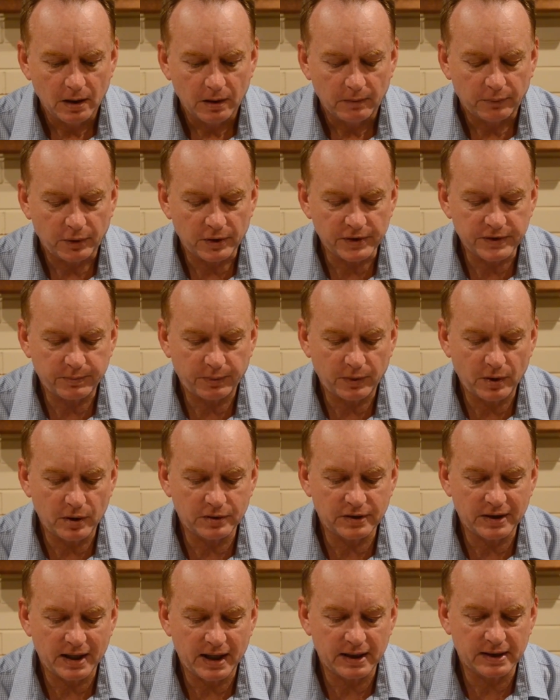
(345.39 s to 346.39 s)
Prospero
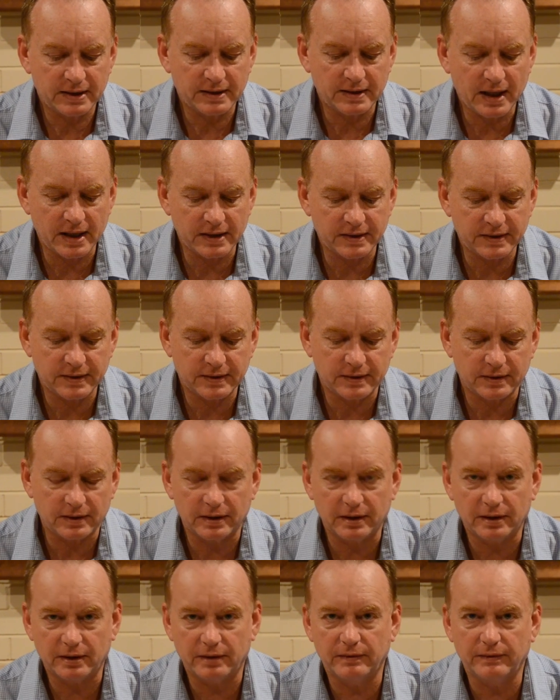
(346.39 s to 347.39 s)
takes us,
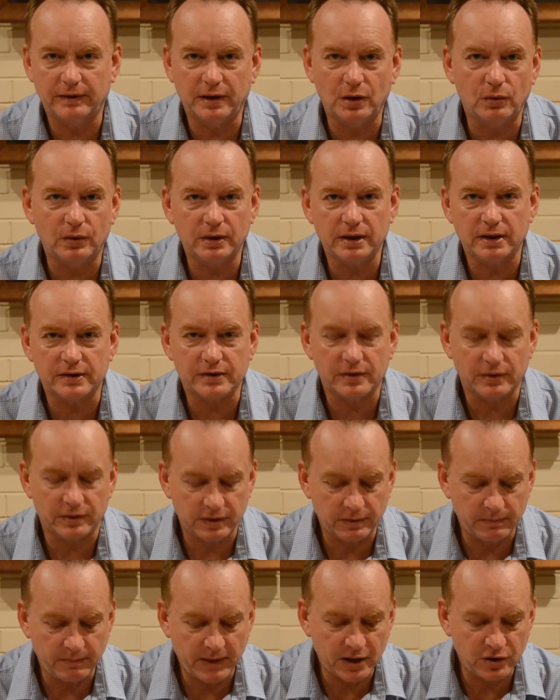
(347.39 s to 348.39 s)
the audience, on
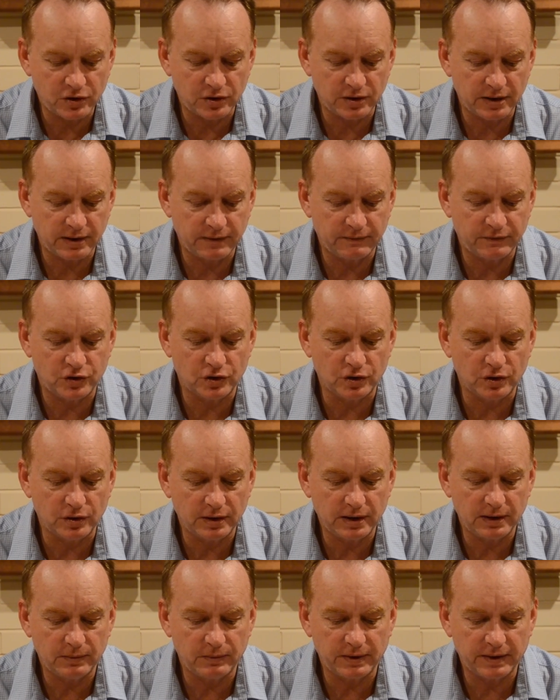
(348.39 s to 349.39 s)
an imaginative
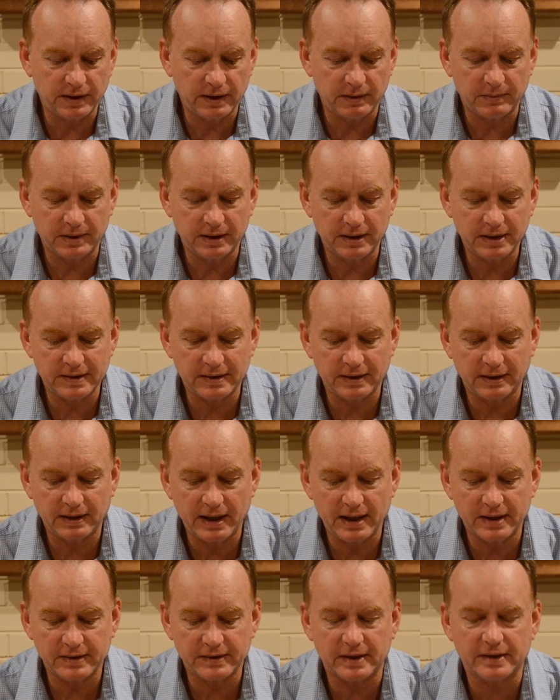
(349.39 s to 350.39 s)
journey with him, and this
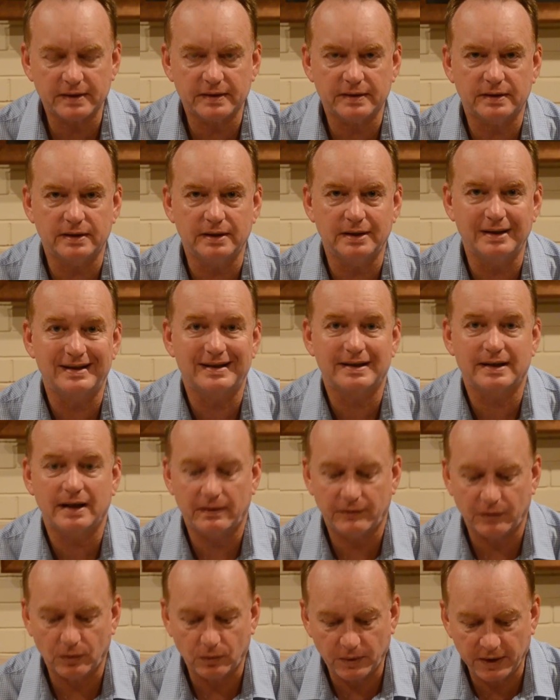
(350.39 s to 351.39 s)
allows us to
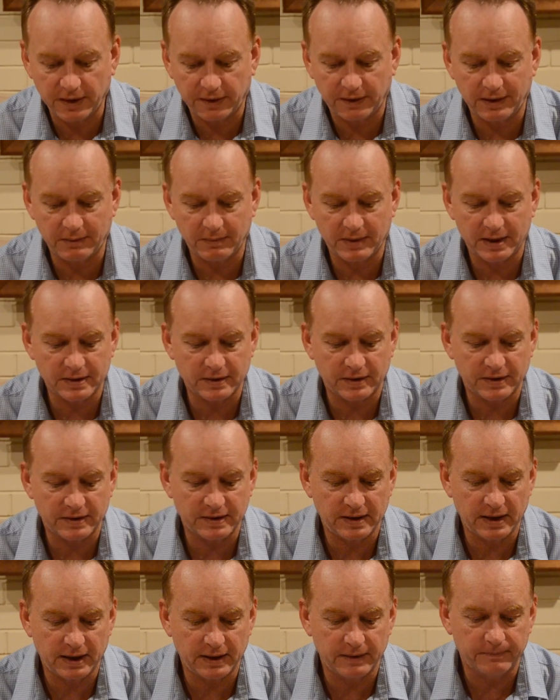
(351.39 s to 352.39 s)
discover with him, as I
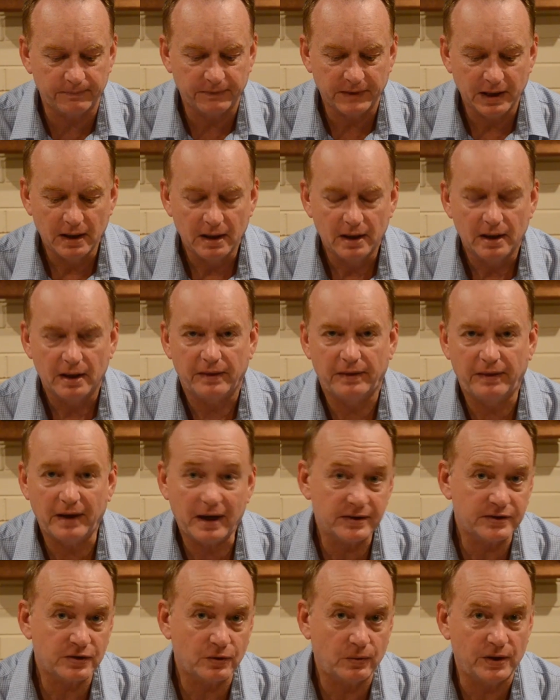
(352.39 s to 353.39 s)
said,
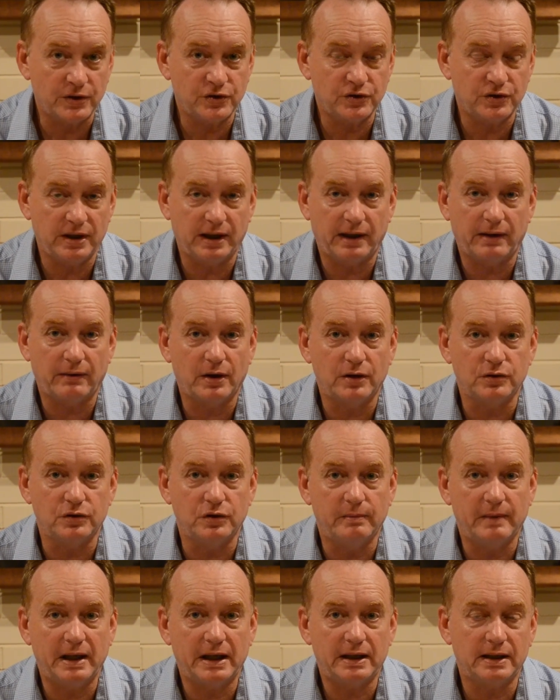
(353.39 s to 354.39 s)
thus questioning our own
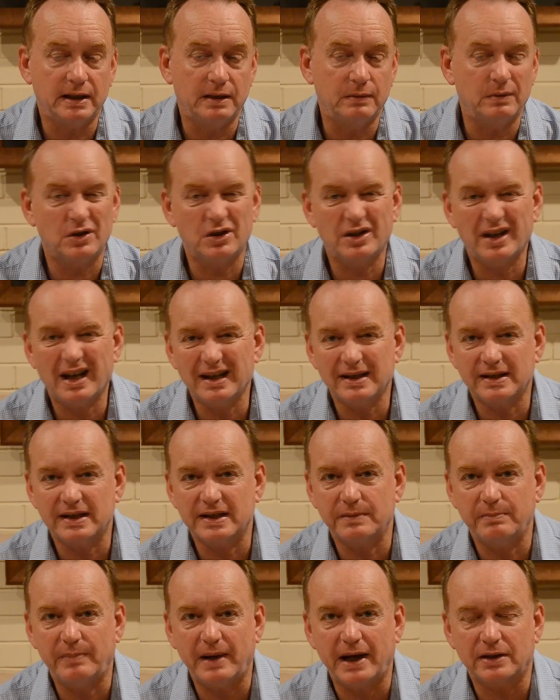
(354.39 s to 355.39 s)
humanity, which takes
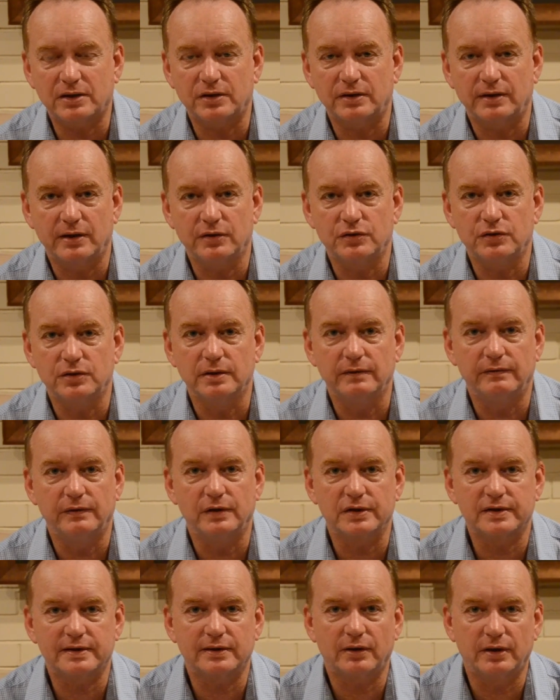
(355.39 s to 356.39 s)
us back to those
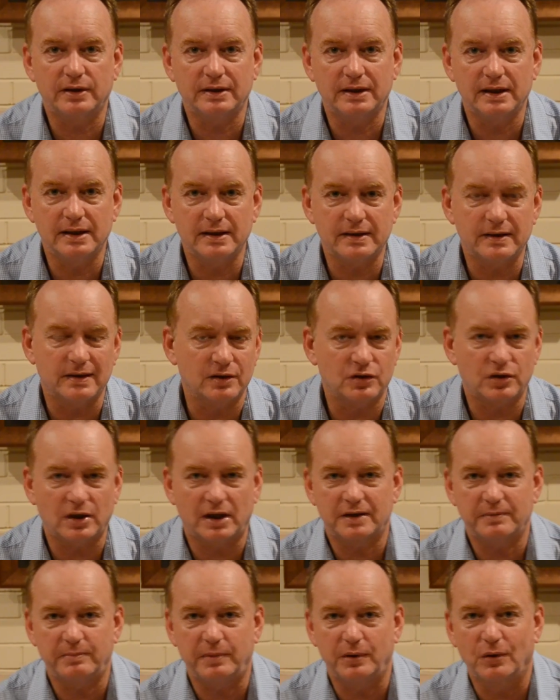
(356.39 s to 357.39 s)
universal ideas that
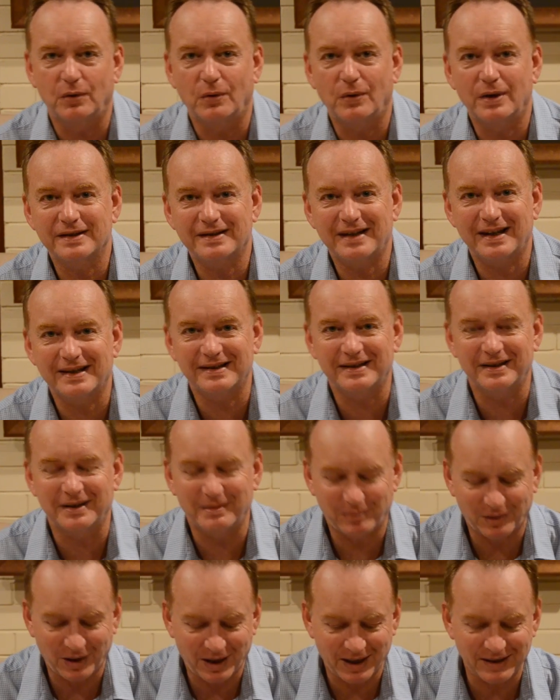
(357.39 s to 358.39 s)
Shakespeare always has in the
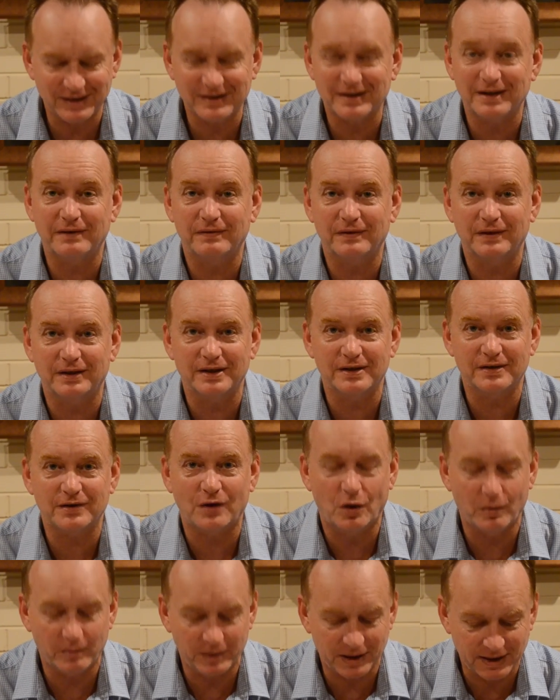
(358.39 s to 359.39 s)
plays, even these
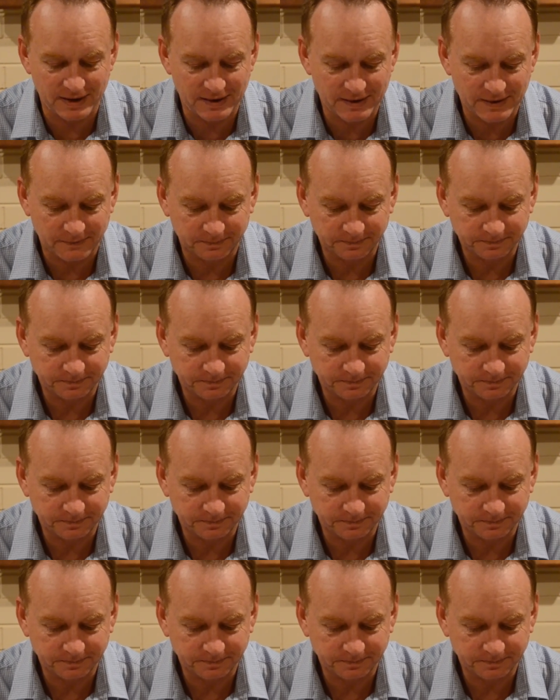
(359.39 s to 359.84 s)
comedies.